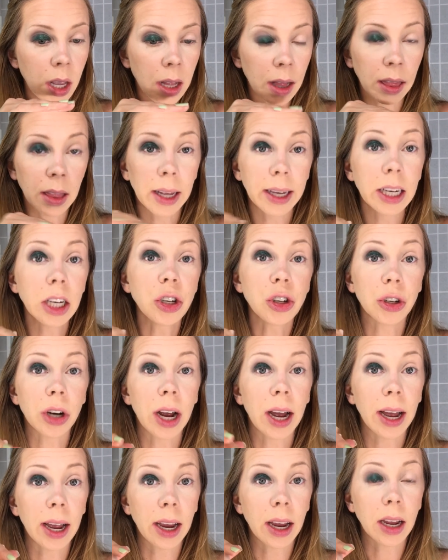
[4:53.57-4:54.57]
let it
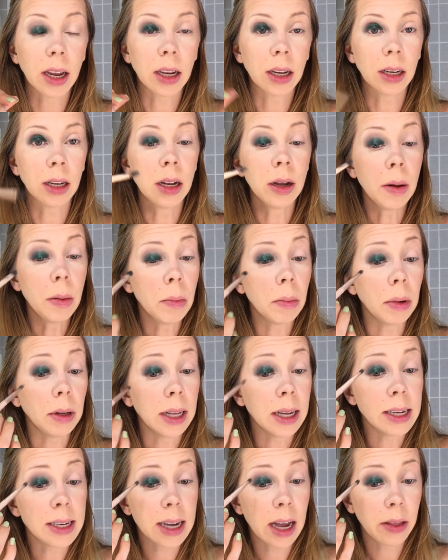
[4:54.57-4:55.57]
dry,
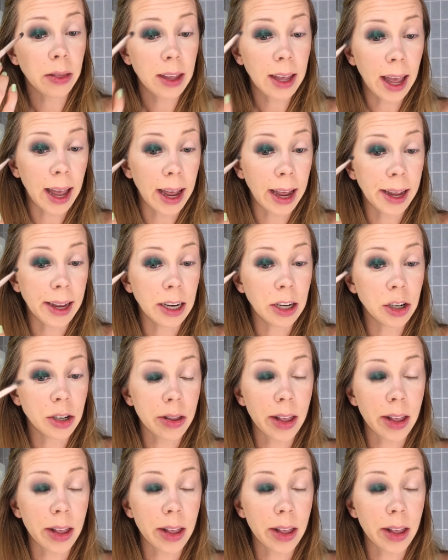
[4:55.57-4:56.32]
blend out the edge,